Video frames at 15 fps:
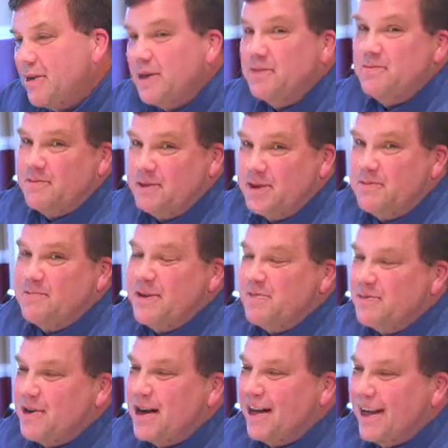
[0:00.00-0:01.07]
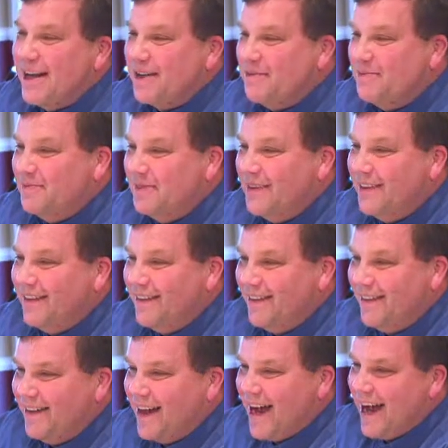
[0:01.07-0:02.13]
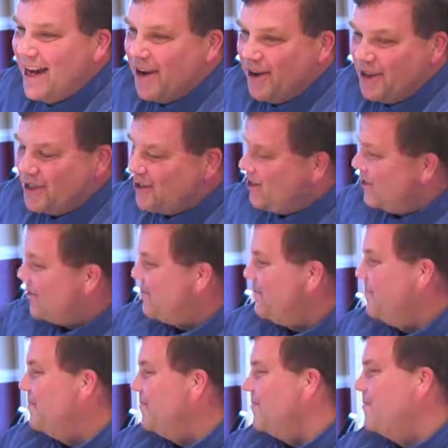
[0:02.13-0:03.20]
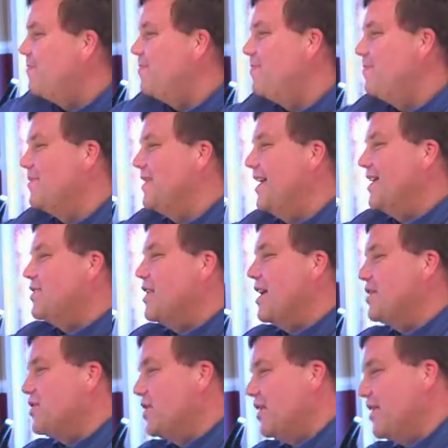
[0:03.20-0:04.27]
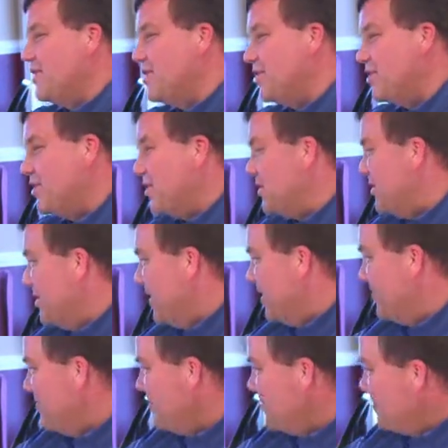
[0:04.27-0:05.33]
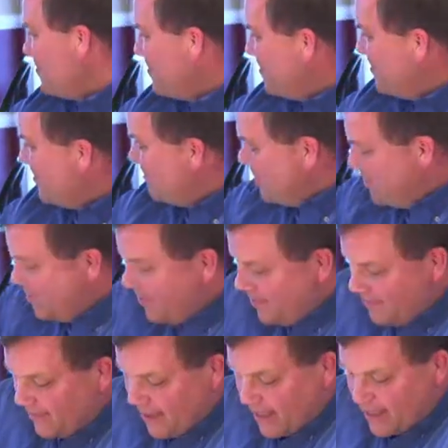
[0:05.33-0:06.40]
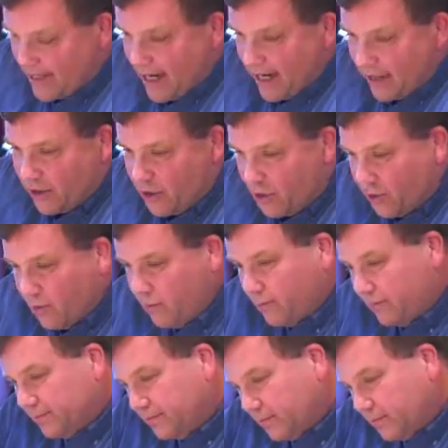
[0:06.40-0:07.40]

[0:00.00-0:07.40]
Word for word: But good people, I like them. I know it's just, it's not serious. It's just, uh, it's kind of cute.